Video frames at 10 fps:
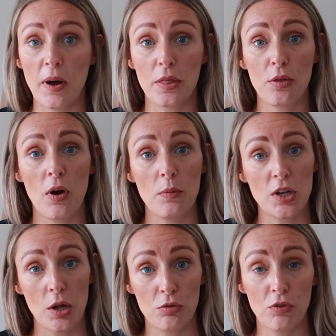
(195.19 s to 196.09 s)
but I thought I
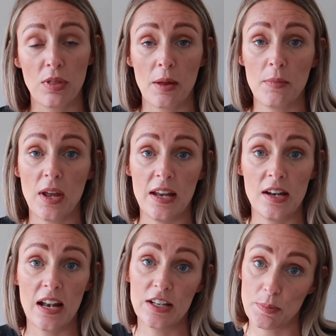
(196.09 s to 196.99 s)
would go through them
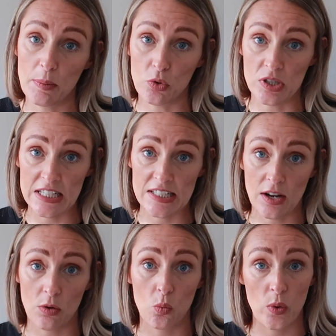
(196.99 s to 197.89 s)
in a little bit more
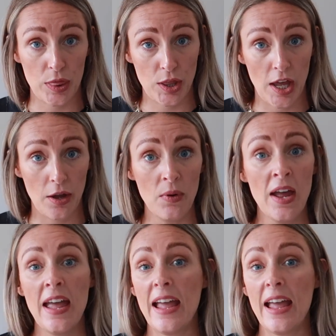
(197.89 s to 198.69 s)
detail with you